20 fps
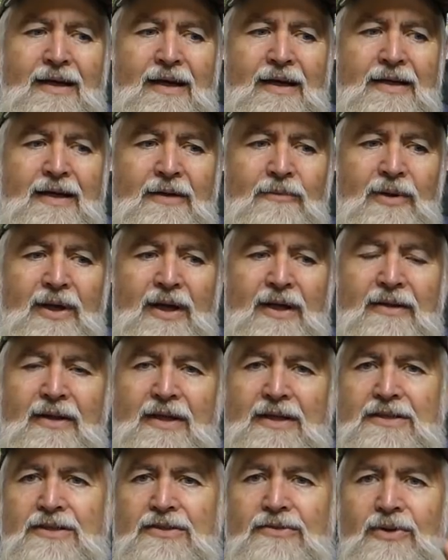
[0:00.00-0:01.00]
and then we had
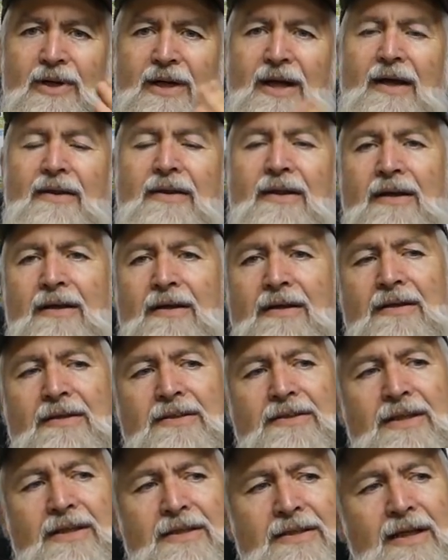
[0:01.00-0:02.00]
these 3 other
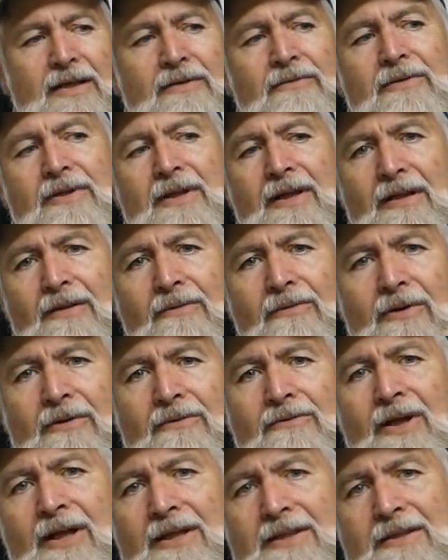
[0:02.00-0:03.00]
600
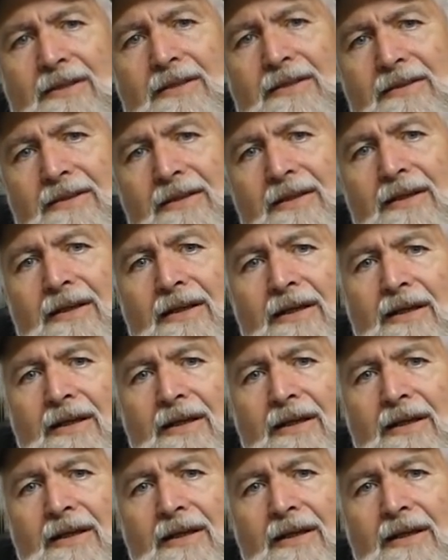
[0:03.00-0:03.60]
kilowatt Rustons.